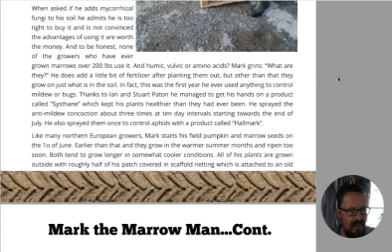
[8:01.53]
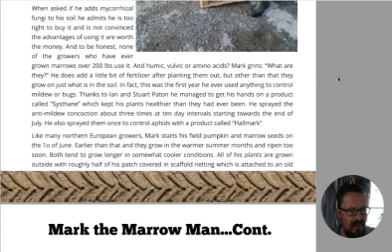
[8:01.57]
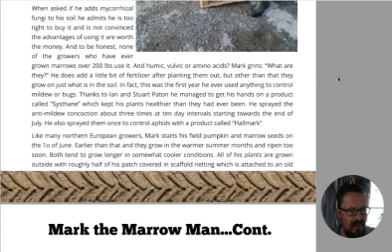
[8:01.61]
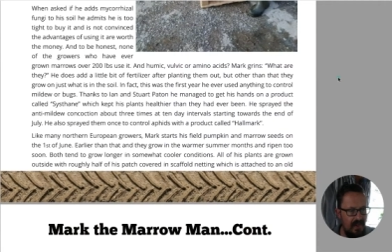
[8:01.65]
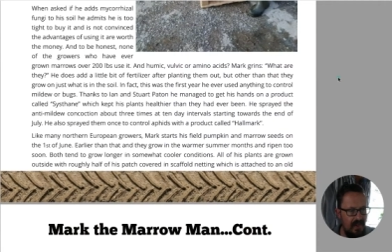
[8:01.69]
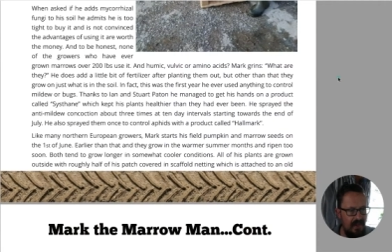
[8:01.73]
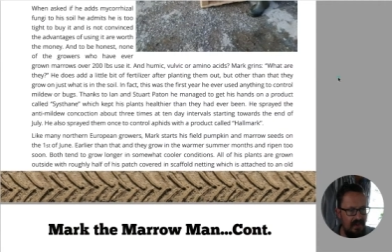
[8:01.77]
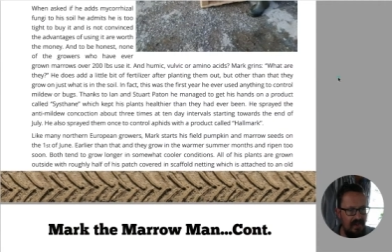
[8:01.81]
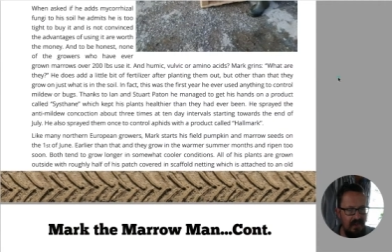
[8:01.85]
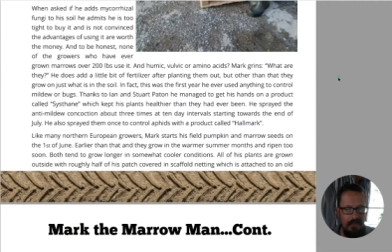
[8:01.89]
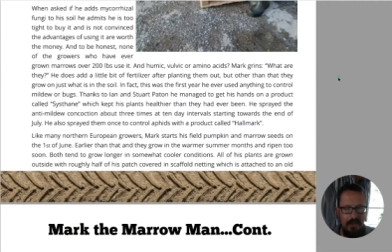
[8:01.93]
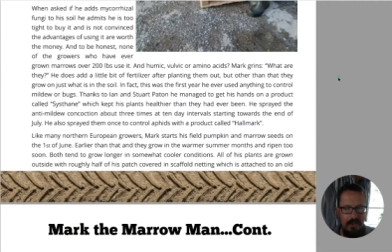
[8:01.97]

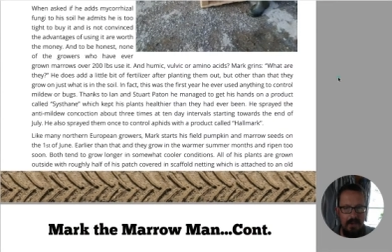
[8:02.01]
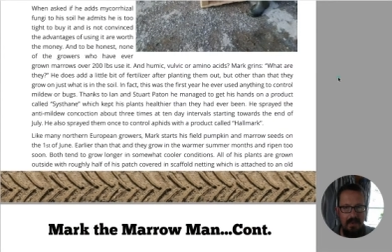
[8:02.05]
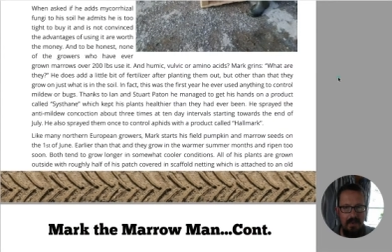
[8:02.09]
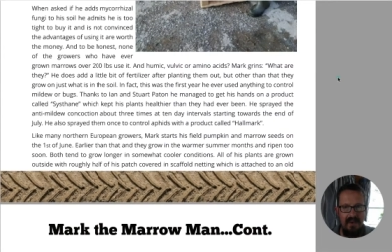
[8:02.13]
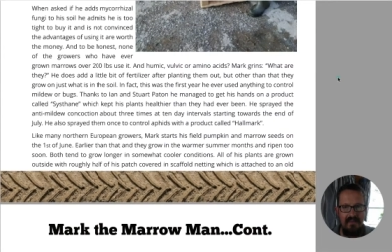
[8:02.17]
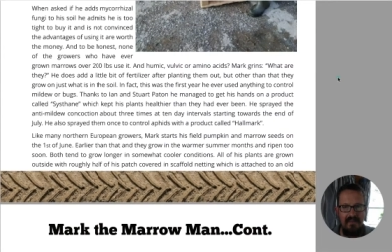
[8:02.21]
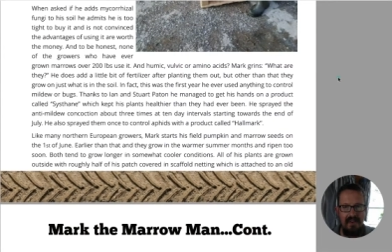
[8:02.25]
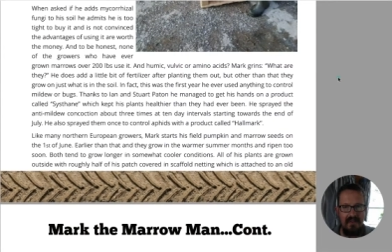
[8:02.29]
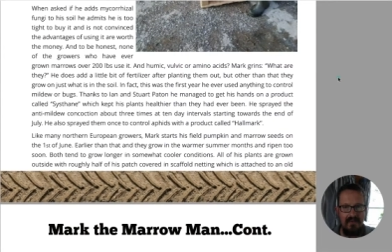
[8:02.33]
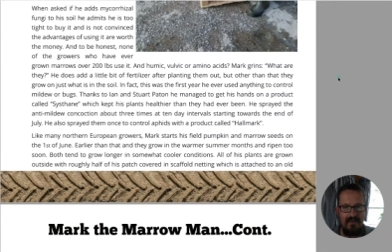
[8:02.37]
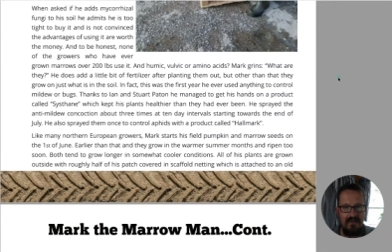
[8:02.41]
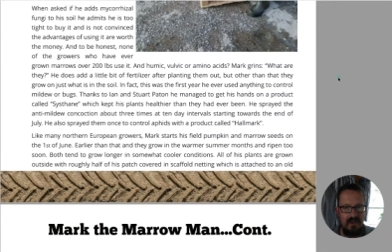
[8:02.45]
I think people have
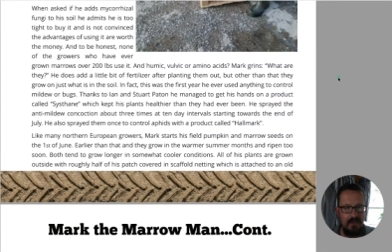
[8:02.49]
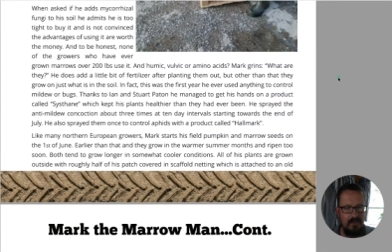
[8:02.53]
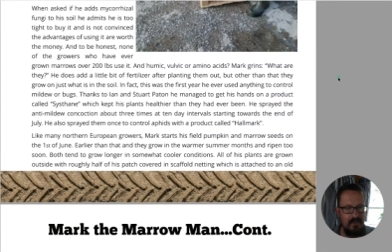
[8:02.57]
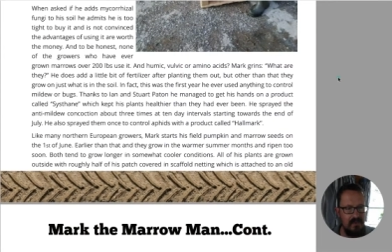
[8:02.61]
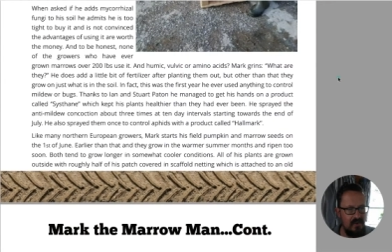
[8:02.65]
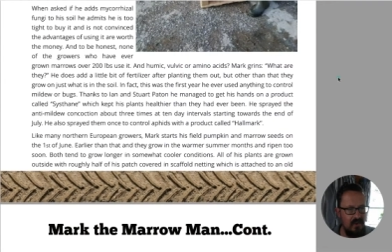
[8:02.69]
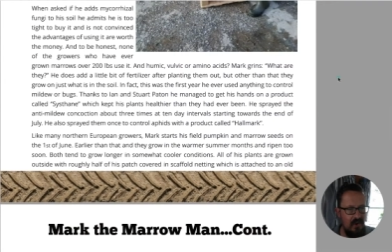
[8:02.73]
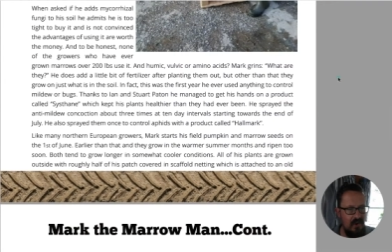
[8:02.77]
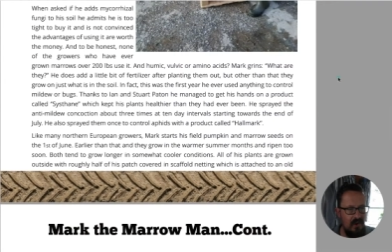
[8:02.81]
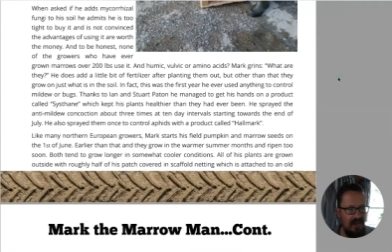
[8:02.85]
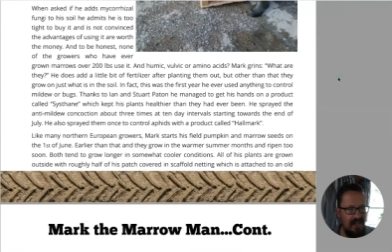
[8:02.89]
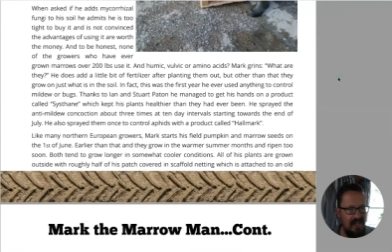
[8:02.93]
no trouble just
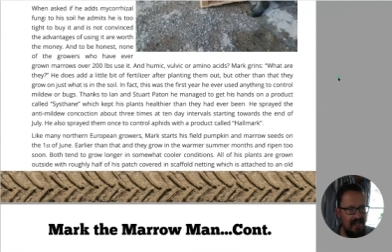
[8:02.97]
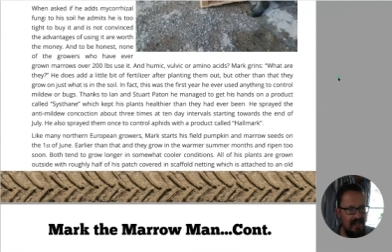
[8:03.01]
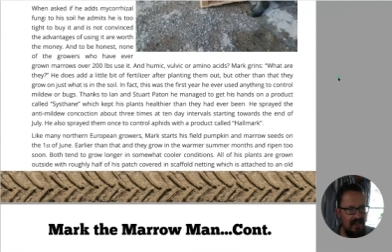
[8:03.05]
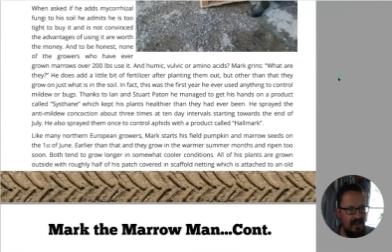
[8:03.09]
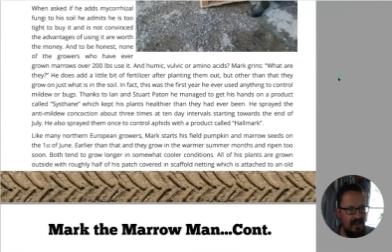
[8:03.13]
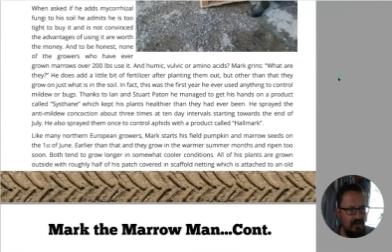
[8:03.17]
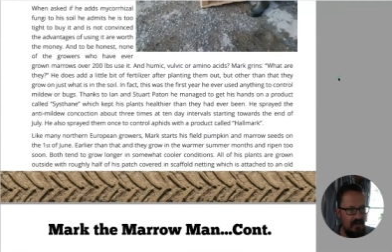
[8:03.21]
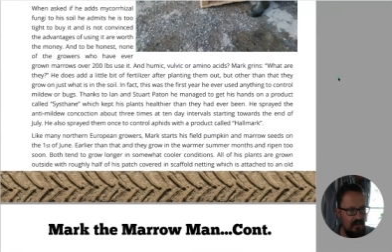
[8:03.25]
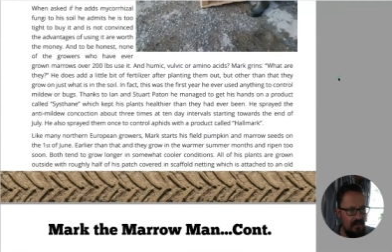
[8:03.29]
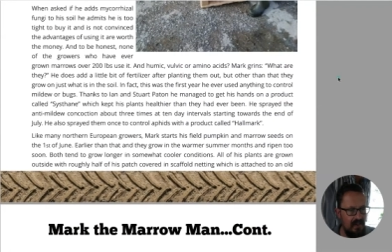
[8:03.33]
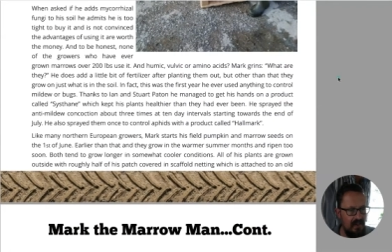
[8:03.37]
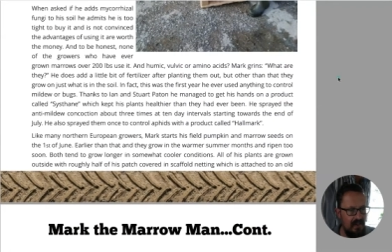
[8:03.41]
growing
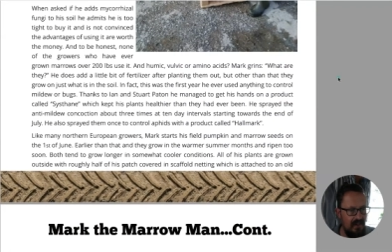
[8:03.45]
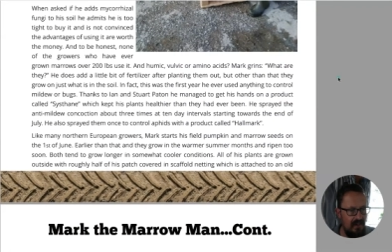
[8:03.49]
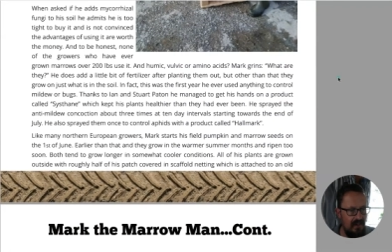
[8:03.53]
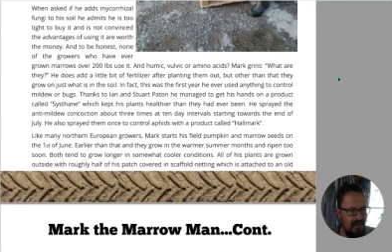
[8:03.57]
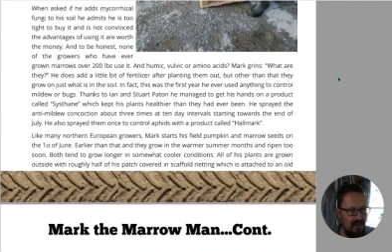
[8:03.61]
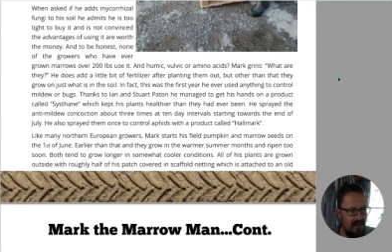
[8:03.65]
anything, really.